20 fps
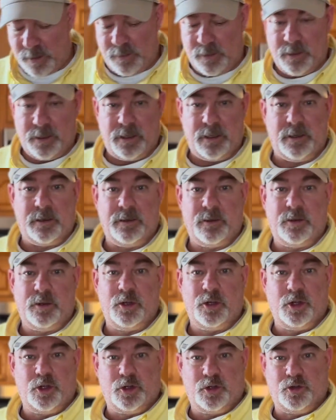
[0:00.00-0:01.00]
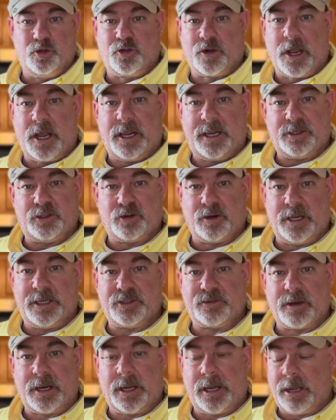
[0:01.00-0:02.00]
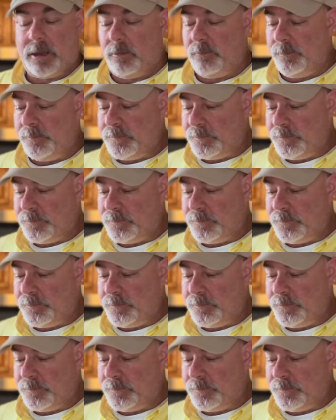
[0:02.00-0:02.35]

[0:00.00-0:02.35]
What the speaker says: the drying trays right now.